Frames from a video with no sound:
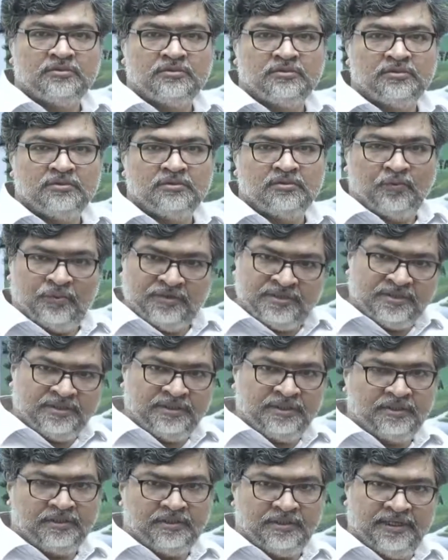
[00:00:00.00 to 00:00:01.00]
which is
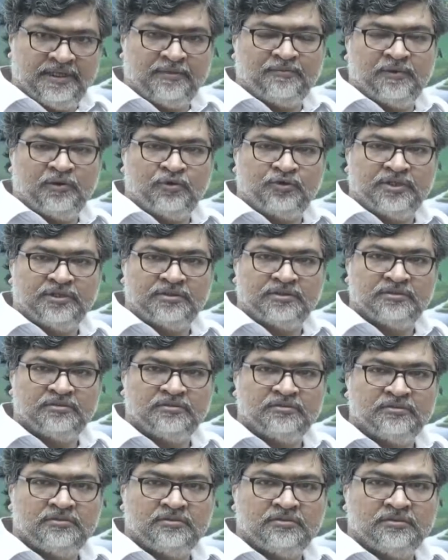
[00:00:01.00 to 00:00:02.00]
air pollutant.
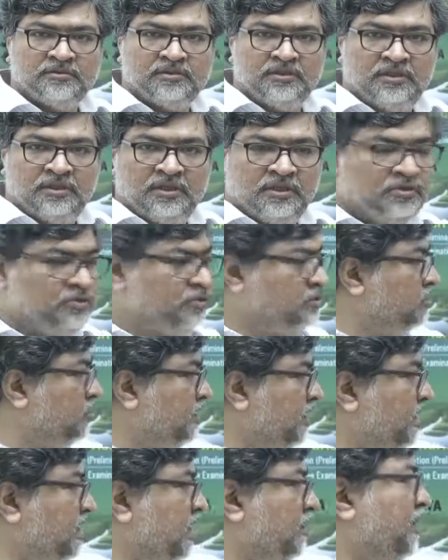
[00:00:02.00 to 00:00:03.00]

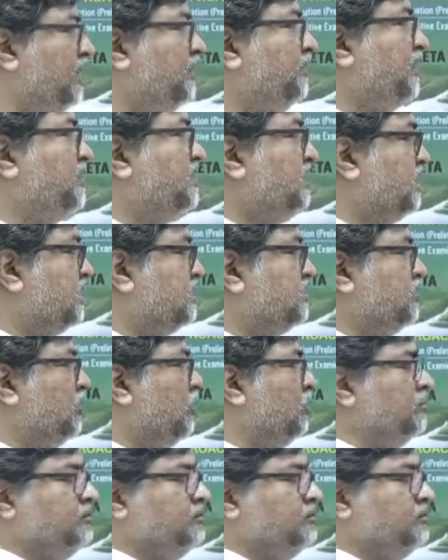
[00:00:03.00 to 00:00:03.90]
Inclement weather, that is wrong.